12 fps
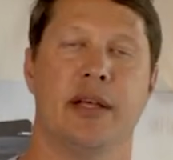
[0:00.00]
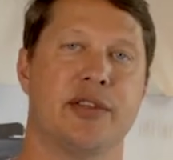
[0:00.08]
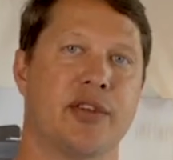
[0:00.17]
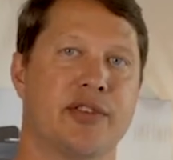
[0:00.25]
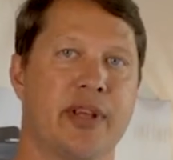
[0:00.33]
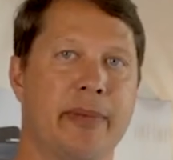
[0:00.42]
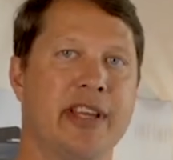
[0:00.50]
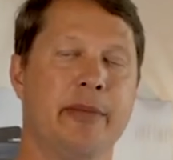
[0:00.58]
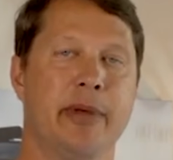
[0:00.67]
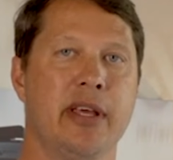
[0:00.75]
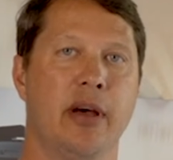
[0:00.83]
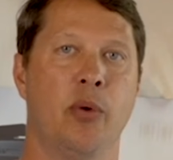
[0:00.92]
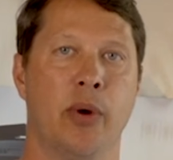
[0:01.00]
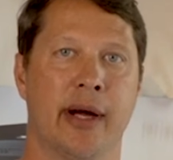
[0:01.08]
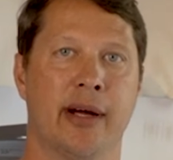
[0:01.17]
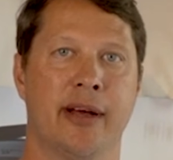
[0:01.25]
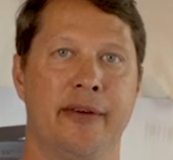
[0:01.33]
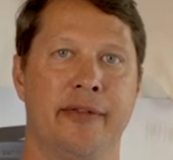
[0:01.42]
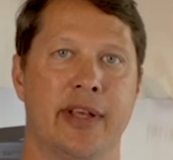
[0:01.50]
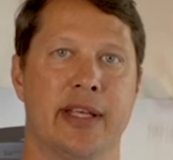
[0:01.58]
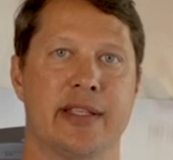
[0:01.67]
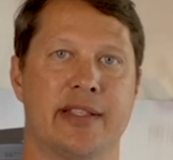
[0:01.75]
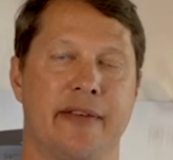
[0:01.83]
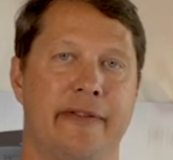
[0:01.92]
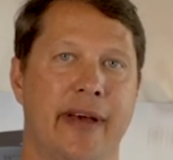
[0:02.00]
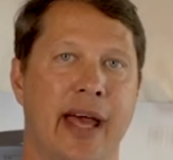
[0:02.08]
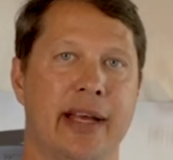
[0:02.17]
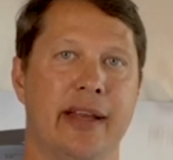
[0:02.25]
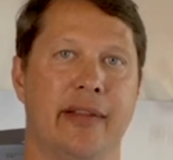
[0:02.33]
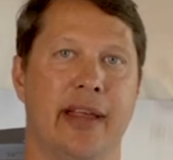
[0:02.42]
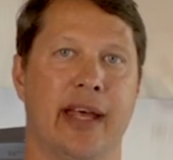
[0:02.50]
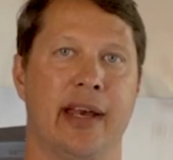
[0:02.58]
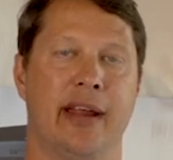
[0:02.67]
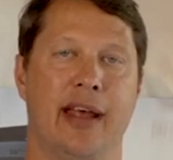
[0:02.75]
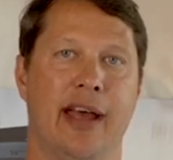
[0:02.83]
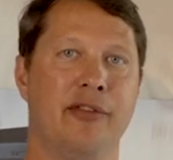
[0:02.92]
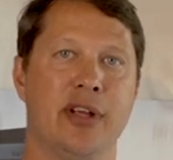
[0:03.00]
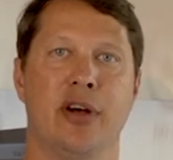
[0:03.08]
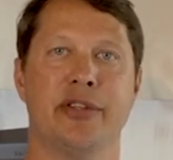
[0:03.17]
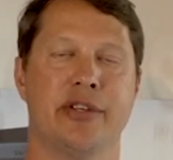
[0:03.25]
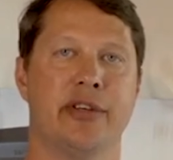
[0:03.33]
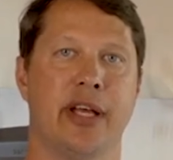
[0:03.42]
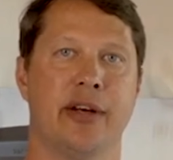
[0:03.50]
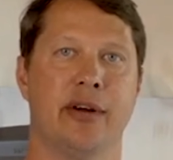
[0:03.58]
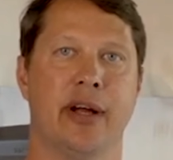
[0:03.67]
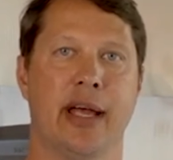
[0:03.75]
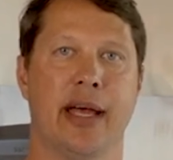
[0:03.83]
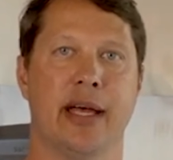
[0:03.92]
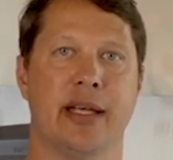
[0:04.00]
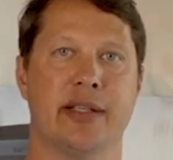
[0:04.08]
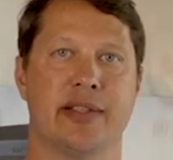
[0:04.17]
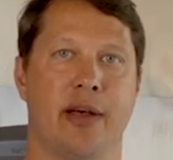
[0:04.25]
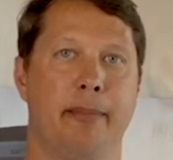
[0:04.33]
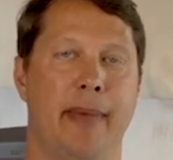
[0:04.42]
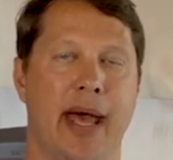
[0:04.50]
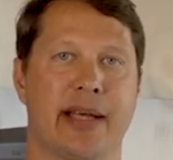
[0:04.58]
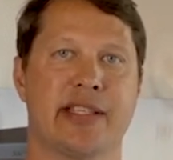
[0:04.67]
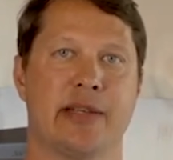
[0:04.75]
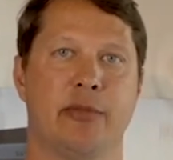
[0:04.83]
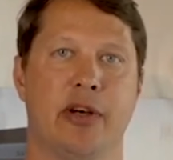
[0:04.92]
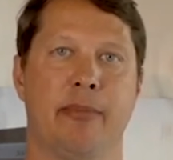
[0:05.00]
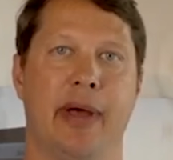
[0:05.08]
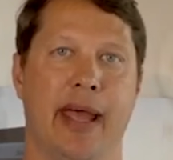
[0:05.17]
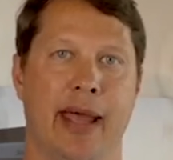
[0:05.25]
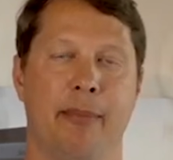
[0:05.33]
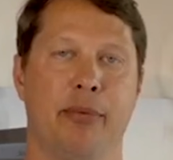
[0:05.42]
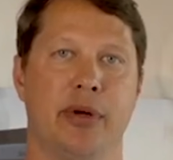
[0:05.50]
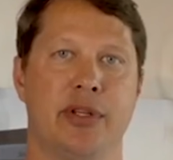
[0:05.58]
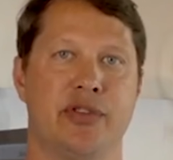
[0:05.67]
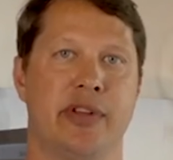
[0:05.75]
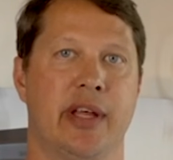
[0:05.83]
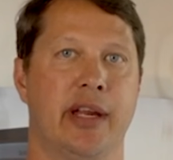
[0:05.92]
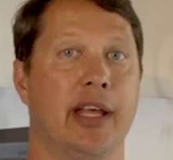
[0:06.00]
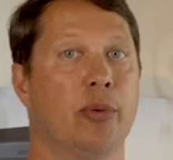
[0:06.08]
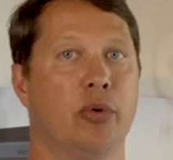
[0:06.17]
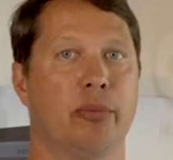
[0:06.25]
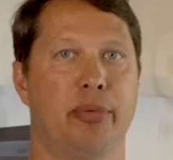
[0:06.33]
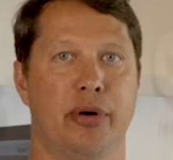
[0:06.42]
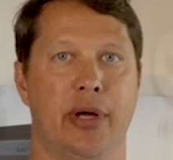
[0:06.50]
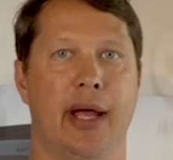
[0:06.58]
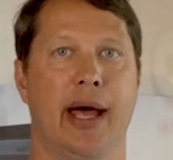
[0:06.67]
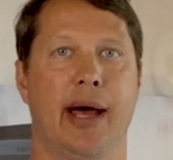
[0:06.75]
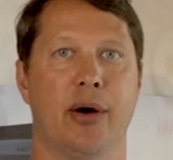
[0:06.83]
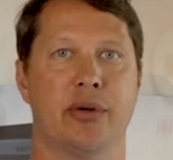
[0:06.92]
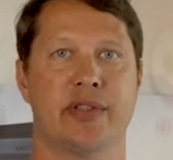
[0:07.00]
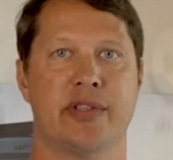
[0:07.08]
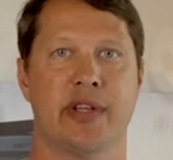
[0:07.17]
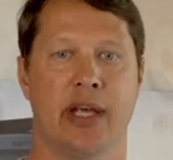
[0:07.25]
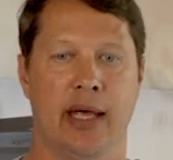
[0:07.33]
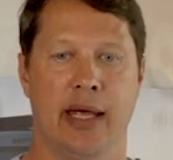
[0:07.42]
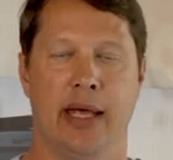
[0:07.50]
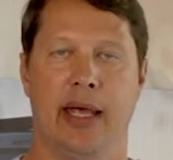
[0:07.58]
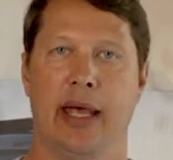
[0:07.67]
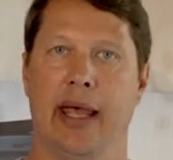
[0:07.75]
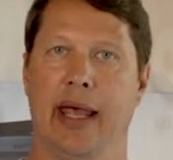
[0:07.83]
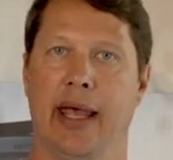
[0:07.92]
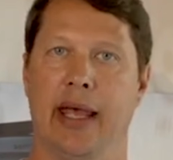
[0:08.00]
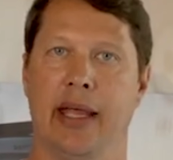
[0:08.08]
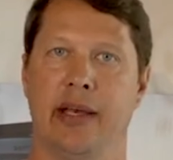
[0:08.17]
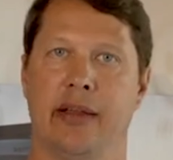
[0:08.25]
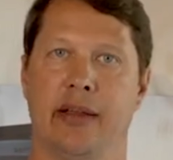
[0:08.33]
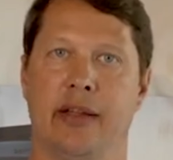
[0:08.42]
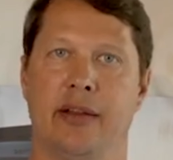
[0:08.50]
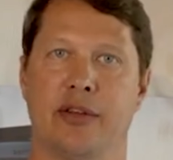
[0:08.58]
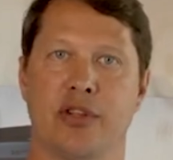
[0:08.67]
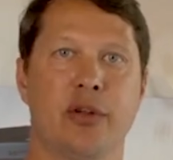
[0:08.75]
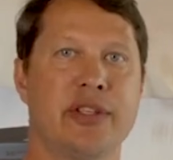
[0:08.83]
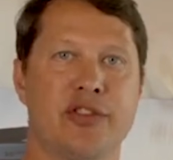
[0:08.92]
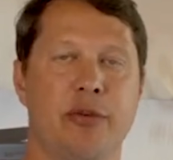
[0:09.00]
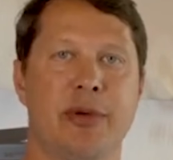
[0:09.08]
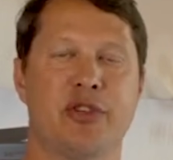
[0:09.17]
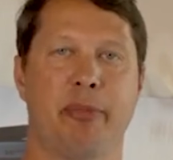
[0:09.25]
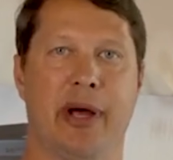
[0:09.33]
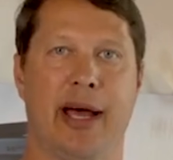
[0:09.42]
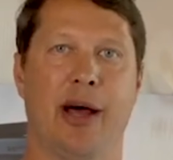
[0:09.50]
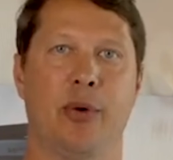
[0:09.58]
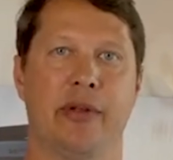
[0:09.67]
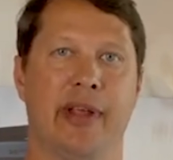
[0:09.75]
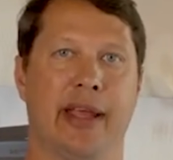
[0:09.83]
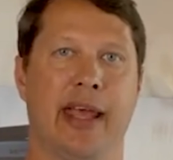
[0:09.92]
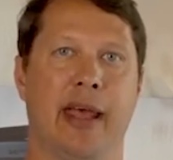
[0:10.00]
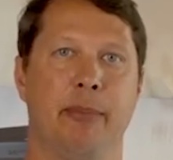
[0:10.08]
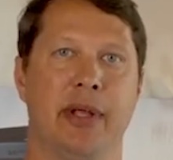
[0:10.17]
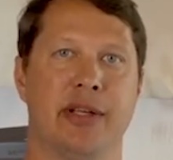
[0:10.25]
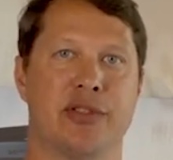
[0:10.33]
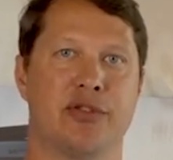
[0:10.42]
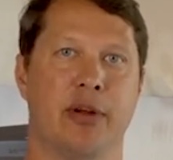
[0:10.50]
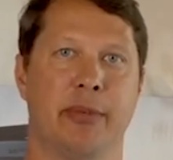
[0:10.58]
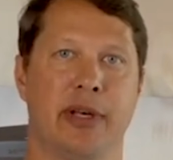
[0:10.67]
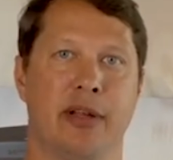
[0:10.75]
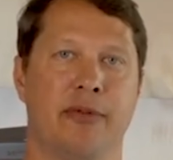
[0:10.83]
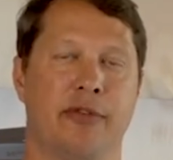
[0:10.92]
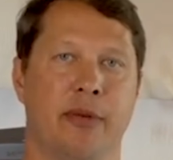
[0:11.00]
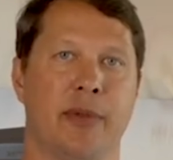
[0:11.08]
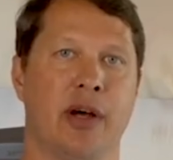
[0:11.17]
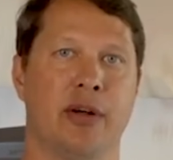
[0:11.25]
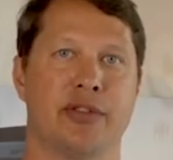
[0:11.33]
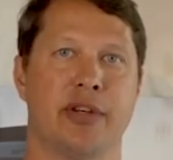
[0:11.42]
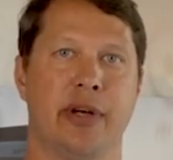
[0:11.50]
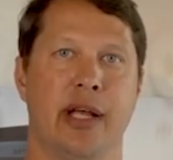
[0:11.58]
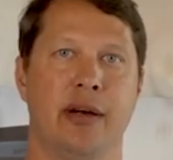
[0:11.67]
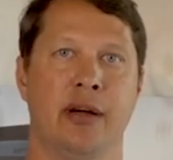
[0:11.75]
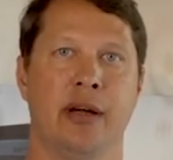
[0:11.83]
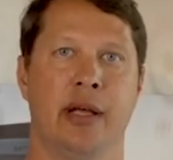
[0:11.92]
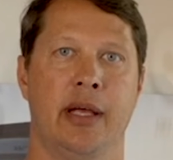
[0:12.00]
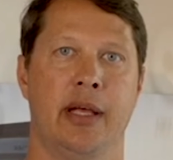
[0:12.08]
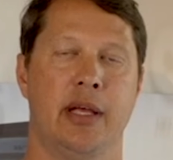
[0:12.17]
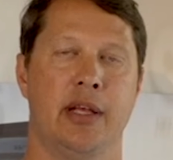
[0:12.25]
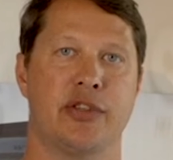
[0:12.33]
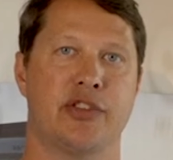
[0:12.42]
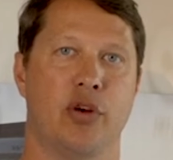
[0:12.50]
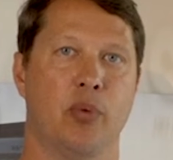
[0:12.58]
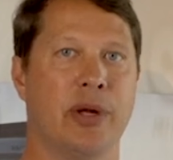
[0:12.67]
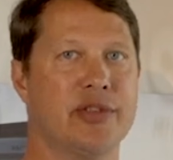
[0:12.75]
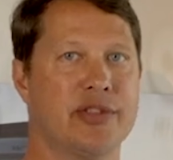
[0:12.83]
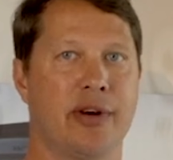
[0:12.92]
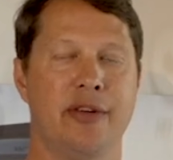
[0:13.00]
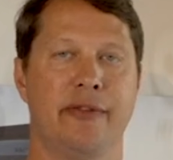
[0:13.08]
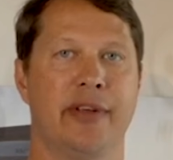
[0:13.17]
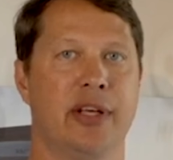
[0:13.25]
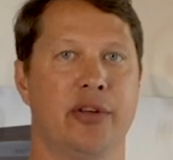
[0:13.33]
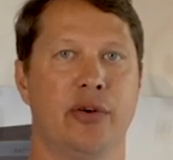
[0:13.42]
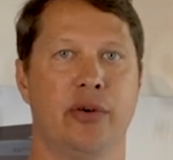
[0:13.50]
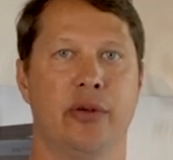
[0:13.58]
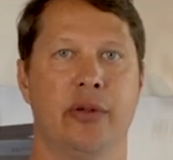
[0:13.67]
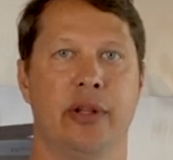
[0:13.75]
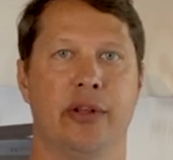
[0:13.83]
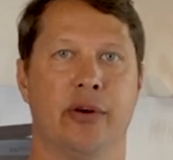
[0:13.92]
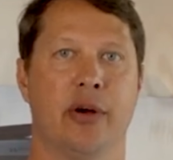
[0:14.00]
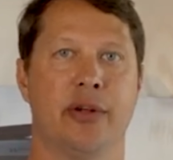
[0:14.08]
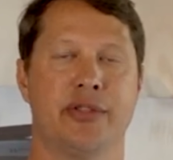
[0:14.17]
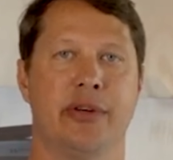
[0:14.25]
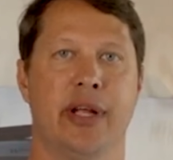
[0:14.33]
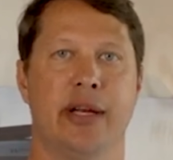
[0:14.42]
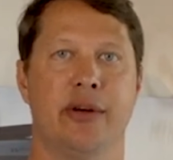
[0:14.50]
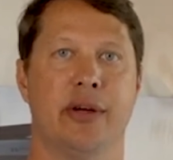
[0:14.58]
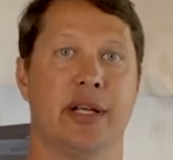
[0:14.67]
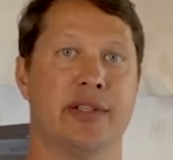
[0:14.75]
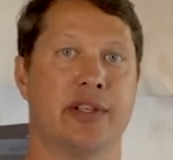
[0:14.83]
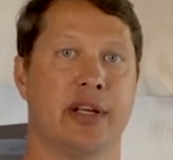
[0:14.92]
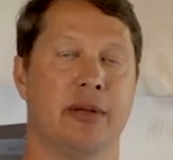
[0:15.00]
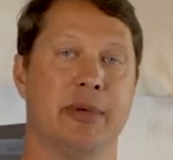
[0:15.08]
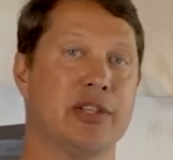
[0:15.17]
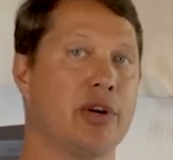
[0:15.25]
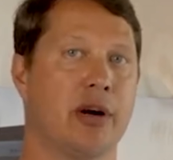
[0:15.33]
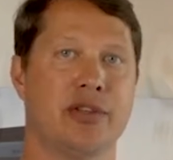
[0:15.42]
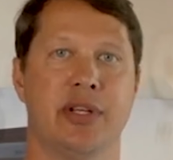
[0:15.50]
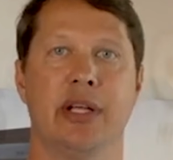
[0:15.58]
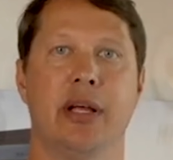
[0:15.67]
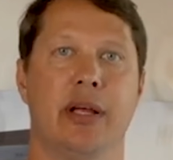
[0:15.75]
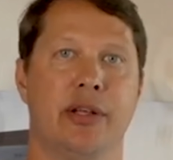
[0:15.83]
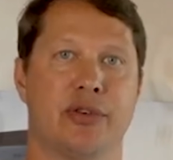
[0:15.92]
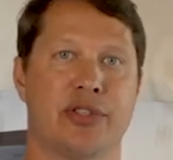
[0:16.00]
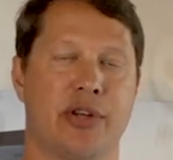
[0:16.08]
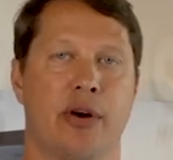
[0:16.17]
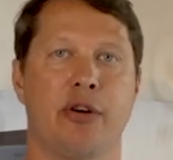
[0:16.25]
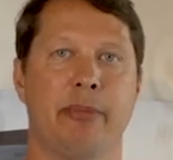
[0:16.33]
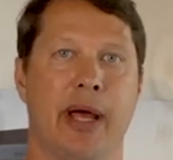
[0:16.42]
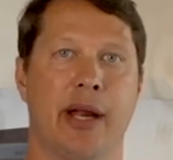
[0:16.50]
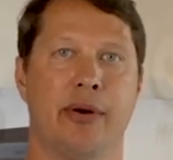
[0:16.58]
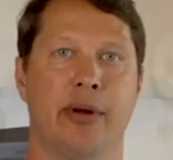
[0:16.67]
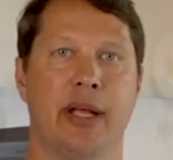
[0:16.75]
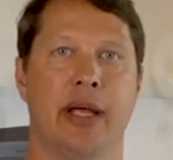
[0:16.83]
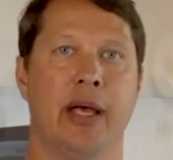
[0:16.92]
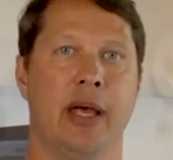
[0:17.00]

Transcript: So something to be aware of is the fact that every alternator has a maximum amperage that it will put out. And there's only so much power that can be distributed from the alternator. So when you start your vehicle, your alternator is going to be charging your starter battery,